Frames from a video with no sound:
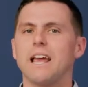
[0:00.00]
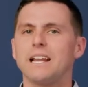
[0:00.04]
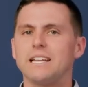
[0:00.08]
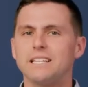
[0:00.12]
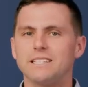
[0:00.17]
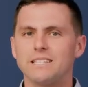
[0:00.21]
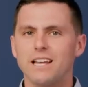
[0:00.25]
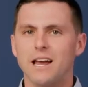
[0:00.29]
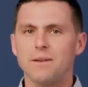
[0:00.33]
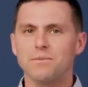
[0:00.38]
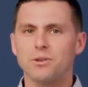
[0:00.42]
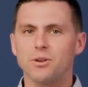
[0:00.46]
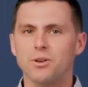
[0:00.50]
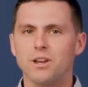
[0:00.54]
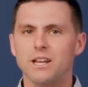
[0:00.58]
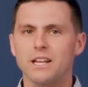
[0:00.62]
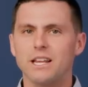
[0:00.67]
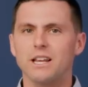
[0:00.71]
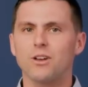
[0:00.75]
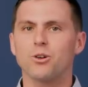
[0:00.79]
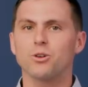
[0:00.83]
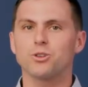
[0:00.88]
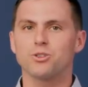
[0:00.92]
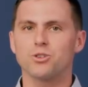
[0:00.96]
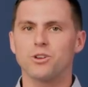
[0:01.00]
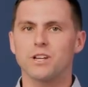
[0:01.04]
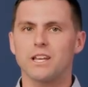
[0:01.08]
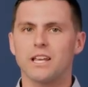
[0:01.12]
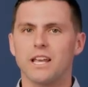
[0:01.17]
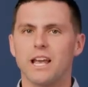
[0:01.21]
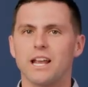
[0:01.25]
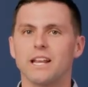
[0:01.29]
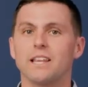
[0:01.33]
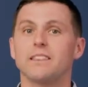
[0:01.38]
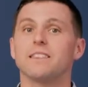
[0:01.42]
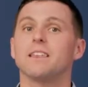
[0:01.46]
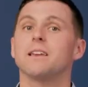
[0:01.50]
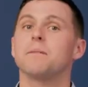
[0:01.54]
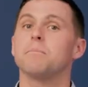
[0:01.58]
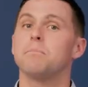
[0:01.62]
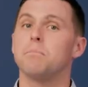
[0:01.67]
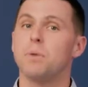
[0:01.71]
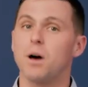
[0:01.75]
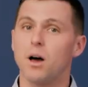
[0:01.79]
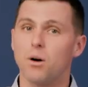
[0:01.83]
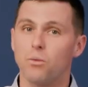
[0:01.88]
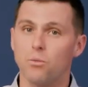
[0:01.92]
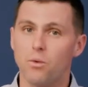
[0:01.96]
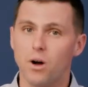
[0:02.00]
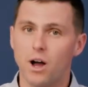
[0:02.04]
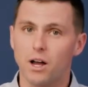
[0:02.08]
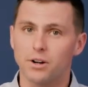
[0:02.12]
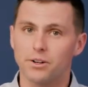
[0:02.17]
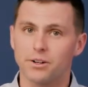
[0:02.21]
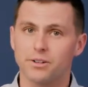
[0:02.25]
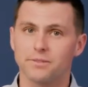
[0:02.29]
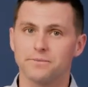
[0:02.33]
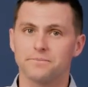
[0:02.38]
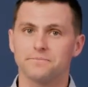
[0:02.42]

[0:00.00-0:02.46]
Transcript: anytime you're eating or drinking anything but water.